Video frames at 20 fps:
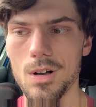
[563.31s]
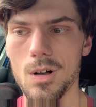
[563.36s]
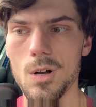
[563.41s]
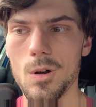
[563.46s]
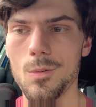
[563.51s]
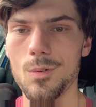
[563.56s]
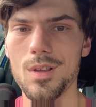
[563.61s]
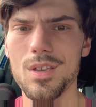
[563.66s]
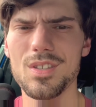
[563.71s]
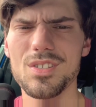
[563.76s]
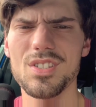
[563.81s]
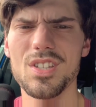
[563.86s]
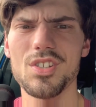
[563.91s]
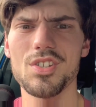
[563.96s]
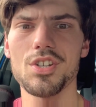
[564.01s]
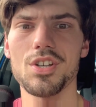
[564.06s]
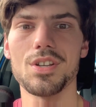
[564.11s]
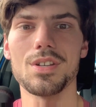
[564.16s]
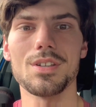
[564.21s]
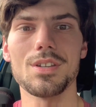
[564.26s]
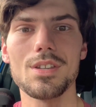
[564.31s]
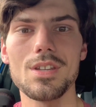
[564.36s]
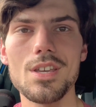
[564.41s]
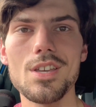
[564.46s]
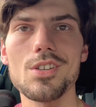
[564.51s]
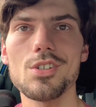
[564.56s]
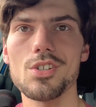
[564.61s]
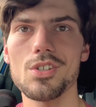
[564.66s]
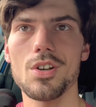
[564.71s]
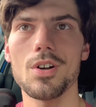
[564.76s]
owning such a
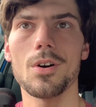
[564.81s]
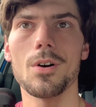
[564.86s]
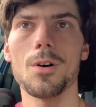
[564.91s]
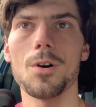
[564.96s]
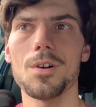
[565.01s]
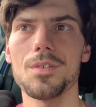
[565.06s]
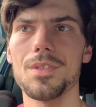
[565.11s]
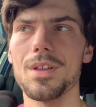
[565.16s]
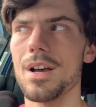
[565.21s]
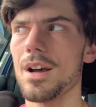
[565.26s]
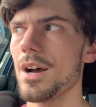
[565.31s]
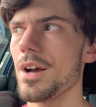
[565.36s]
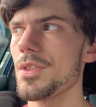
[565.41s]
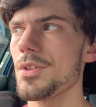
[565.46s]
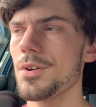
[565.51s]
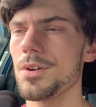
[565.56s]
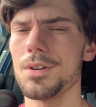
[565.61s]
niche car that either